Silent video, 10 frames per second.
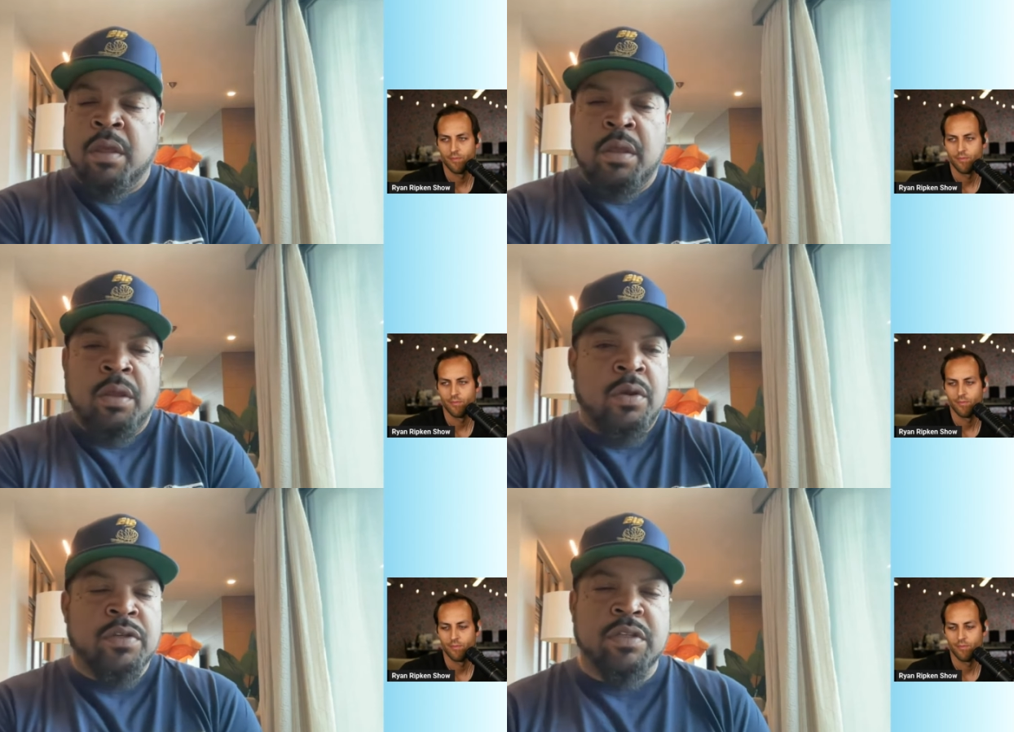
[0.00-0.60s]

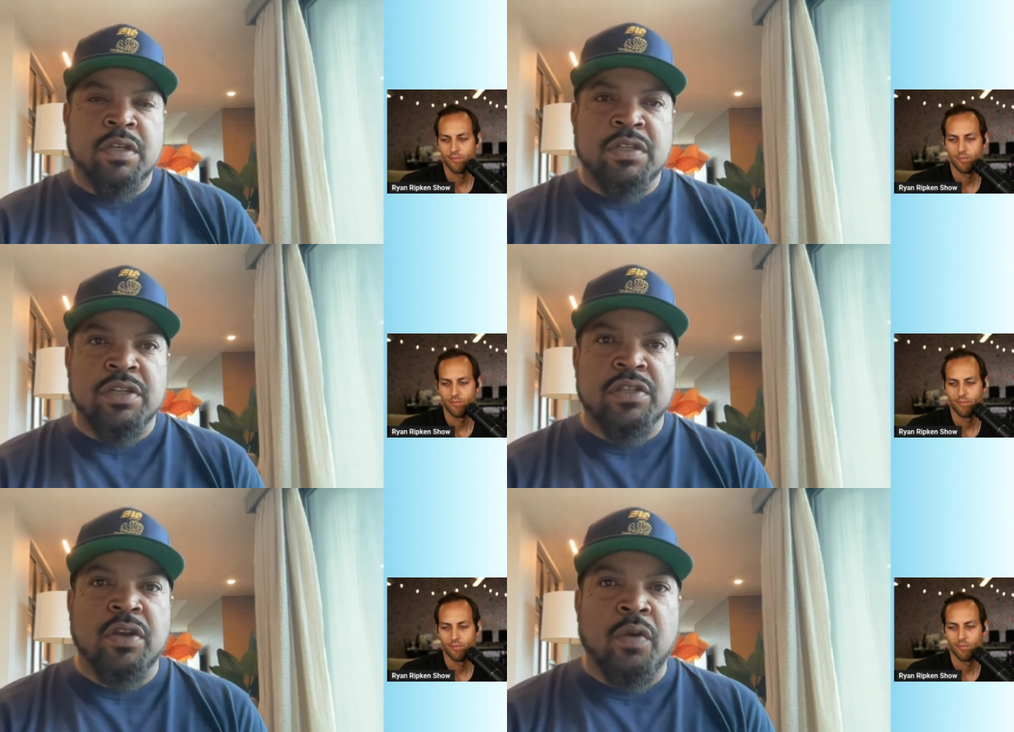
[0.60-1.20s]
Speaker 1: you know, it's it's
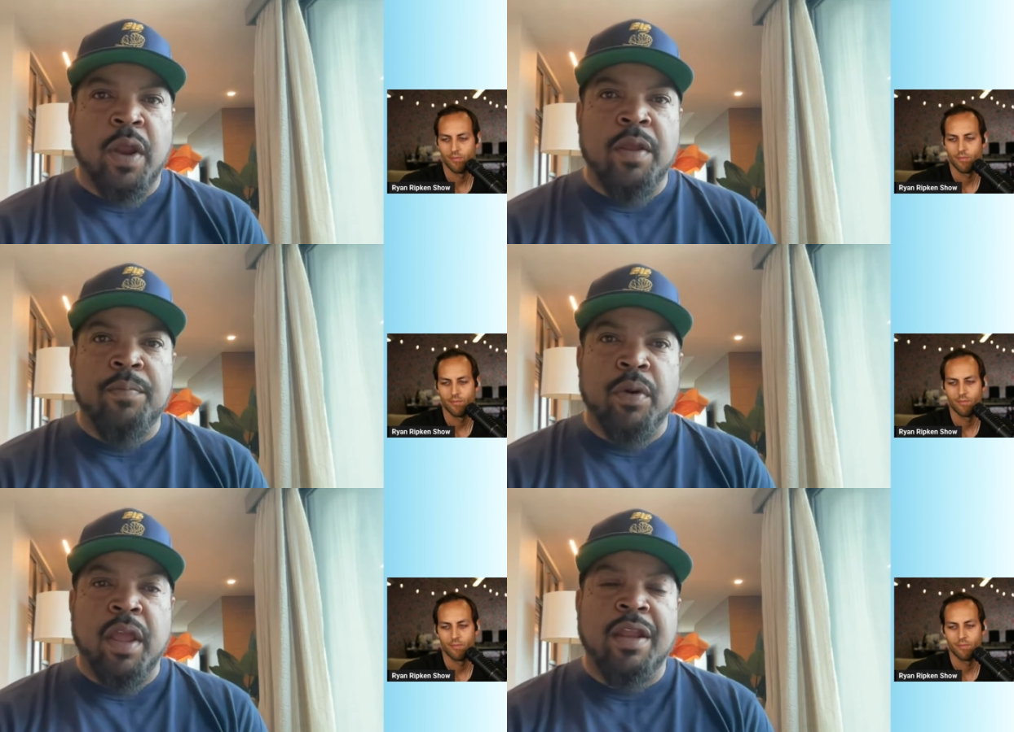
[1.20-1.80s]
just a
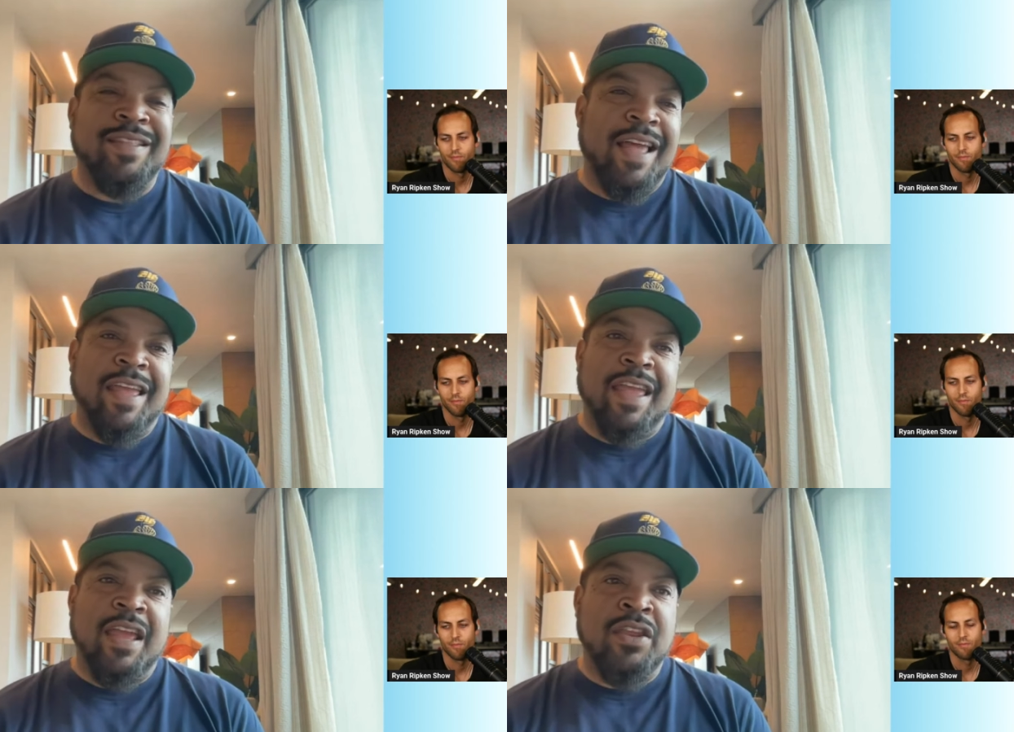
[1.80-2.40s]
great brand.
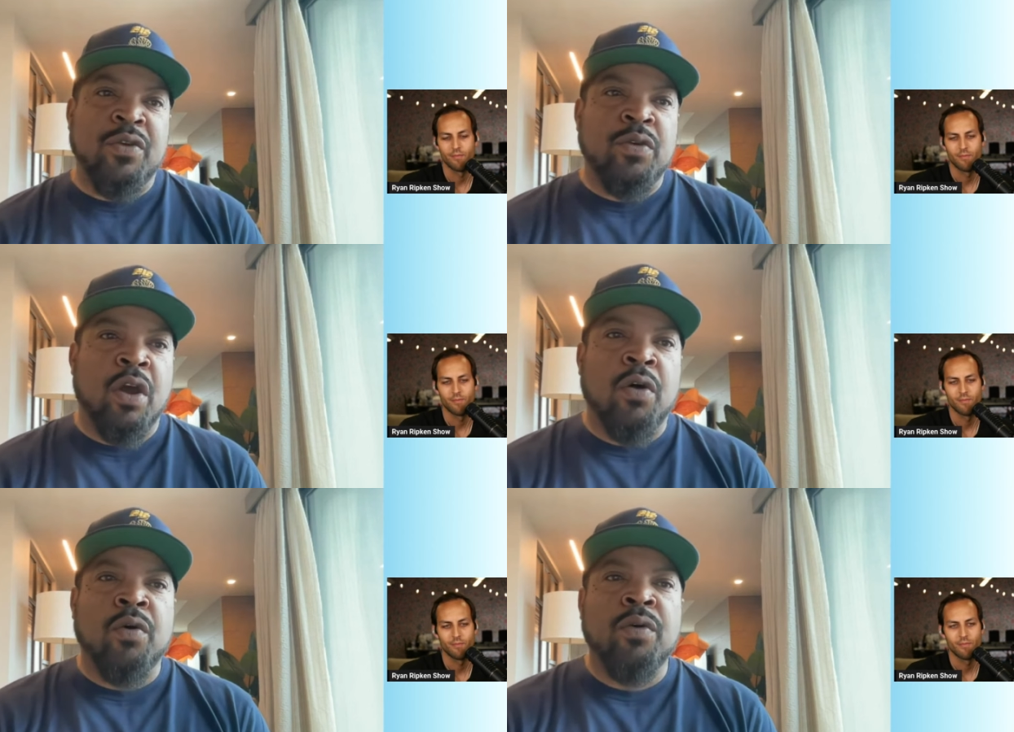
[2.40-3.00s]
Like, and you
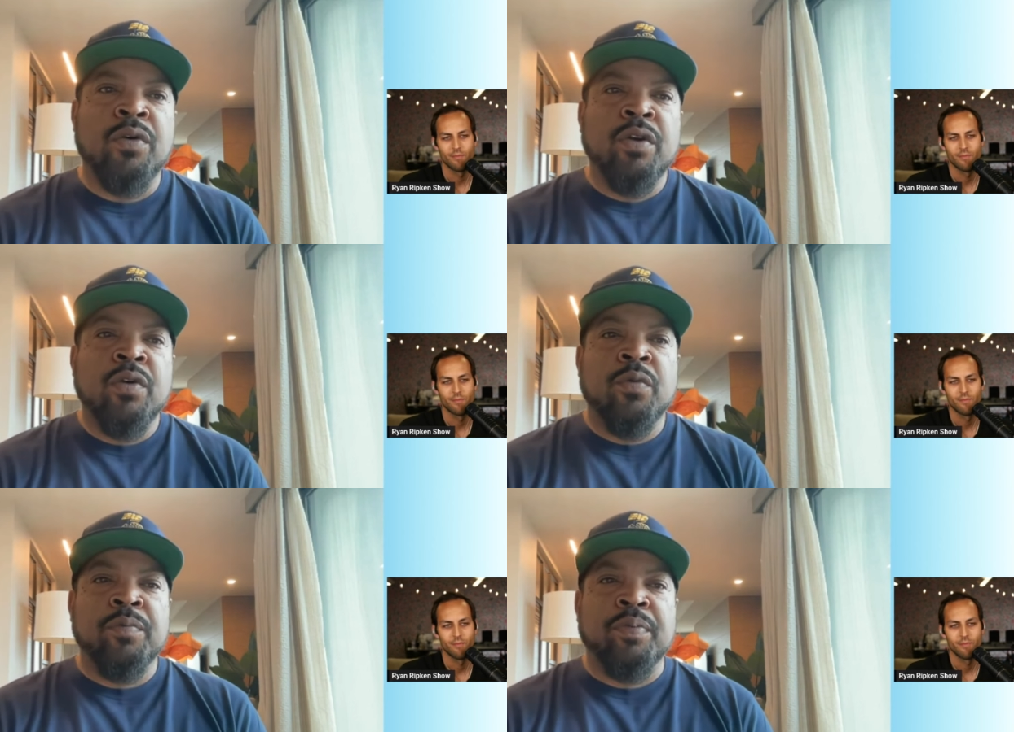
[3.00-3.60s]
know,
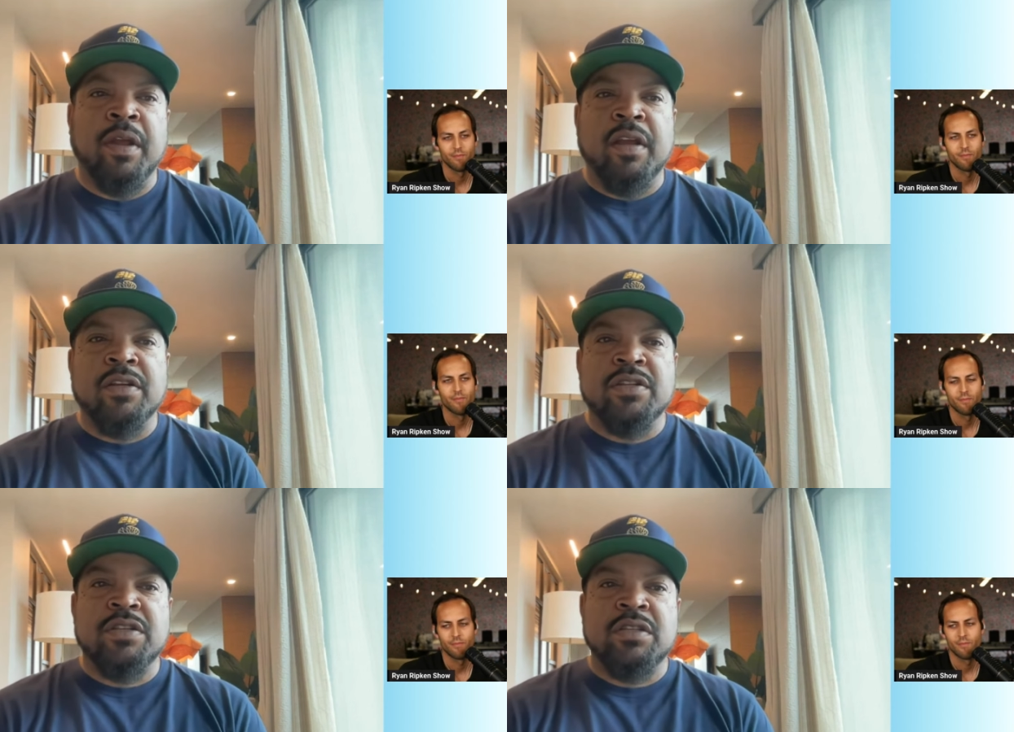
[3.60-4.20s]
when
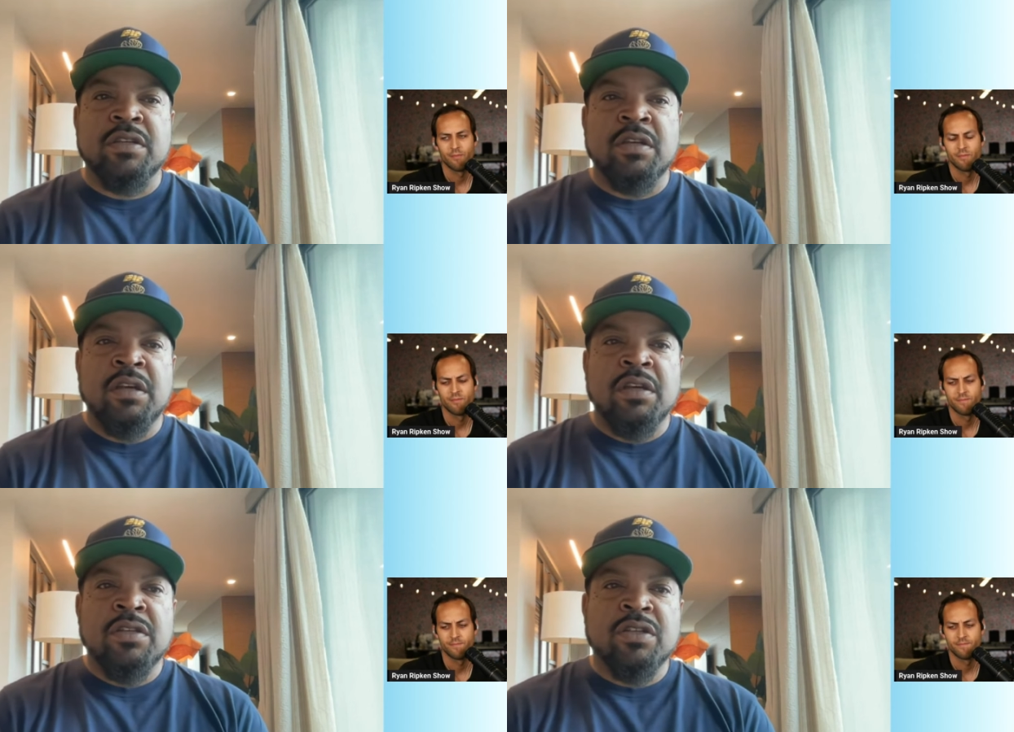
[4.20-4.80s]
players
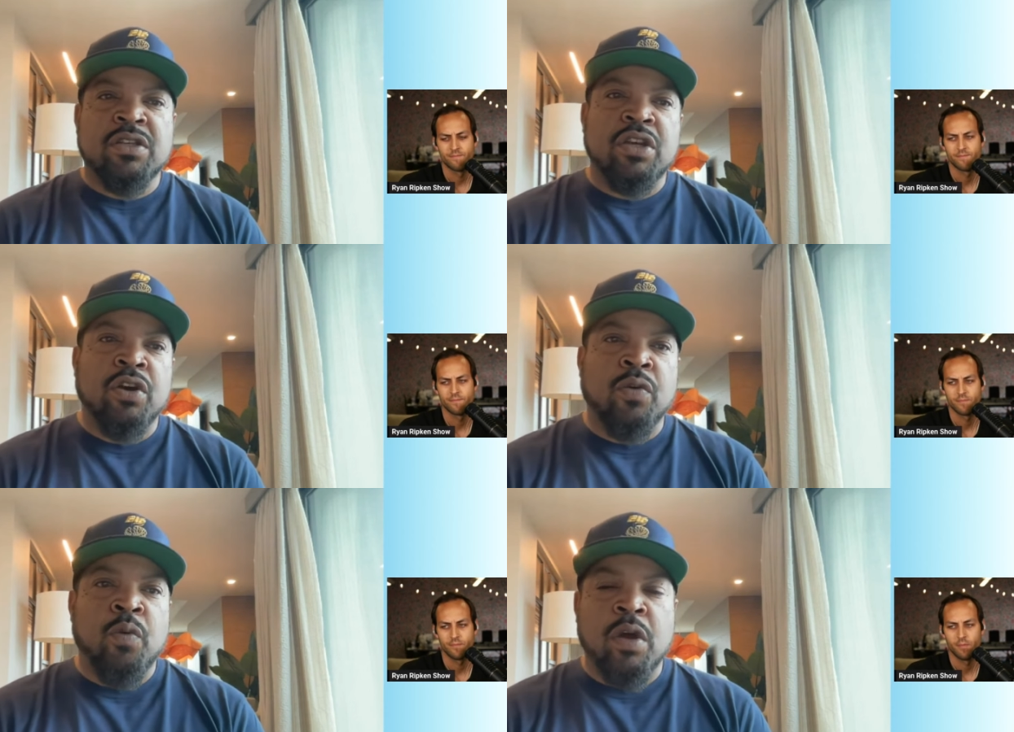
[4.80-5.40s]

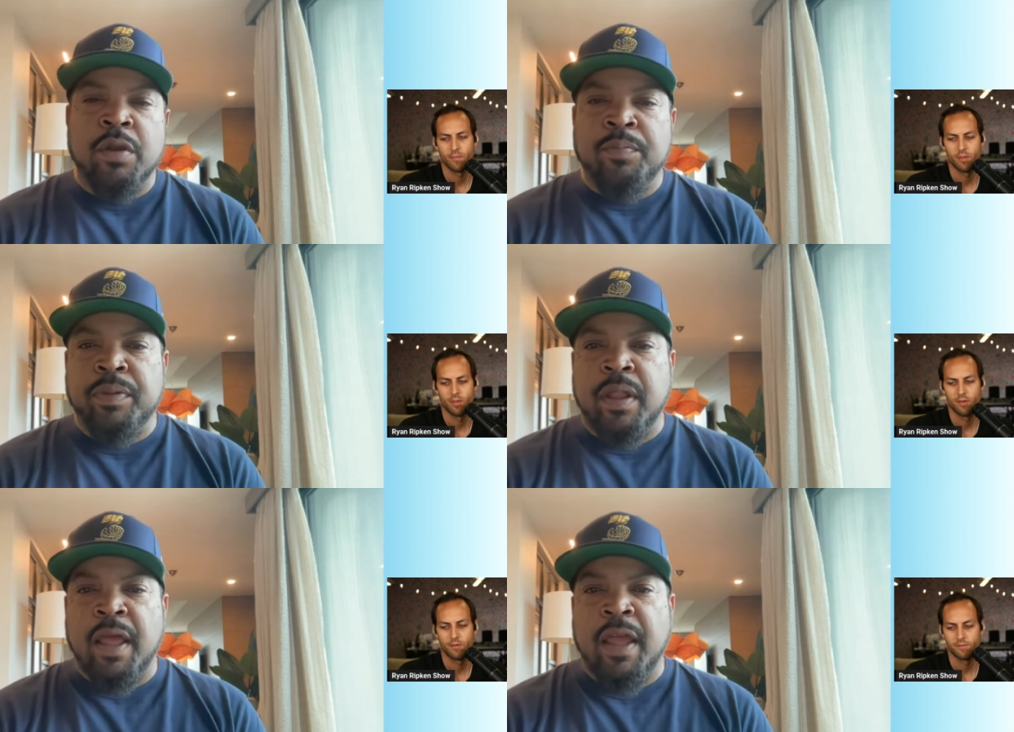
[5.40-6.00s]
still want to
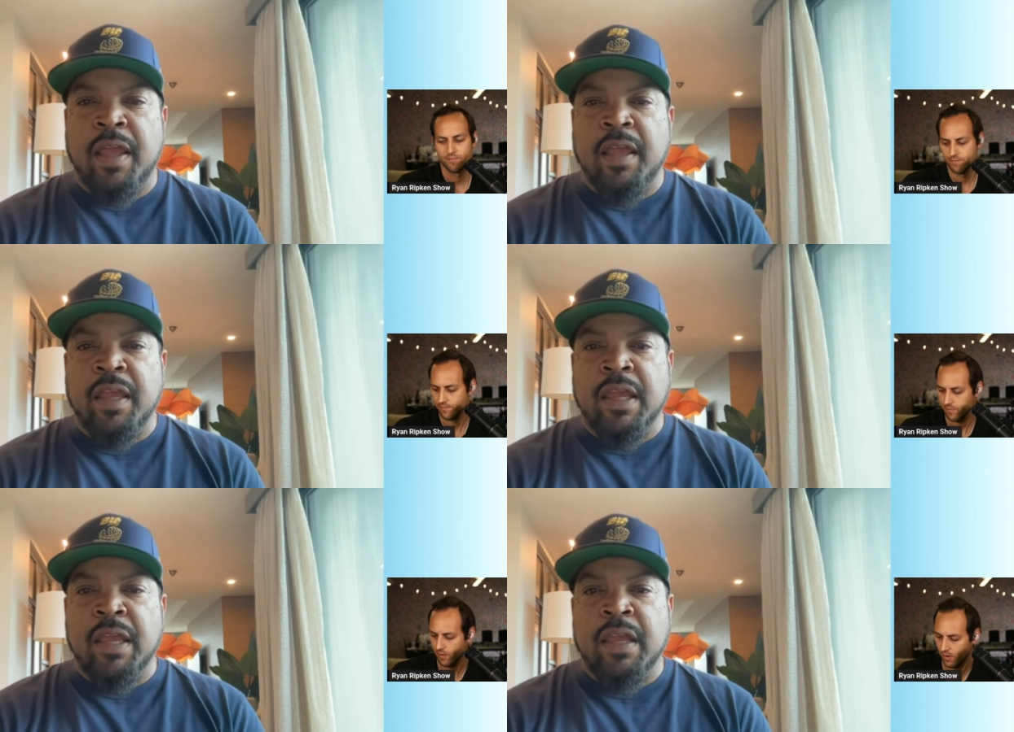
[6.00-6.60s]
play
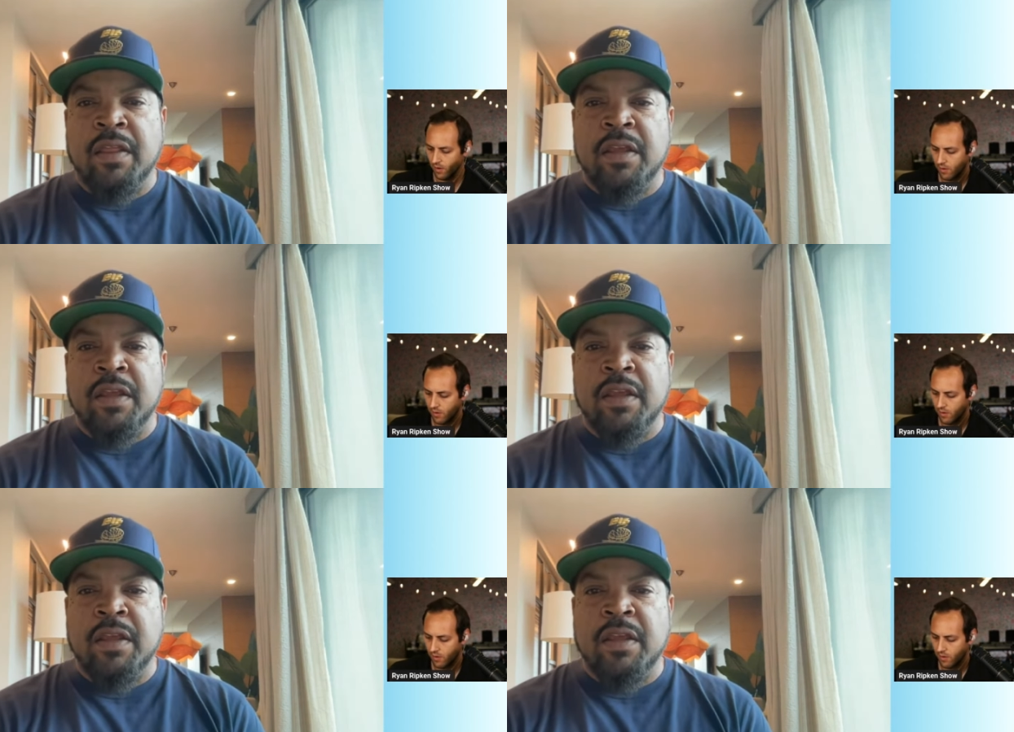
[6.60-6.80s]
and